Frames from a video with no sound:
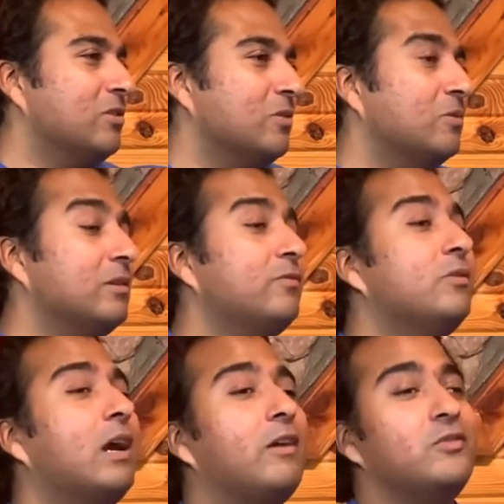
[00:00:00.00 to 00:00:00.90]
So
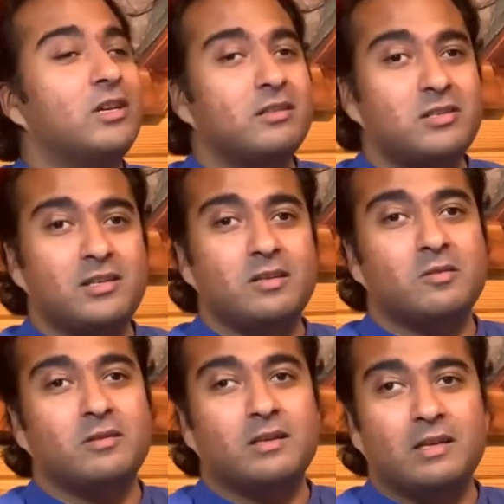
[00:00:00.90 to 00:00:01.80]
if you have
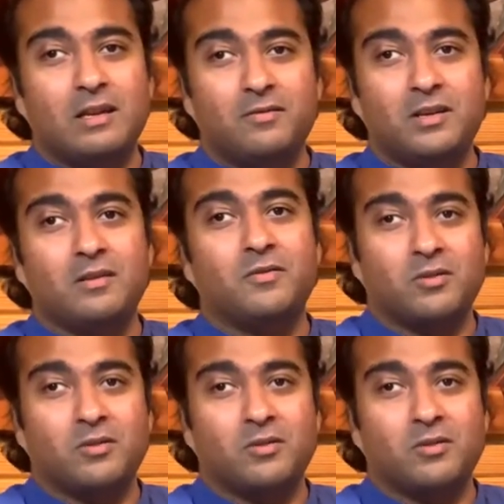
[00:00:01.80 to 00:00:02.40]
jealousy or envy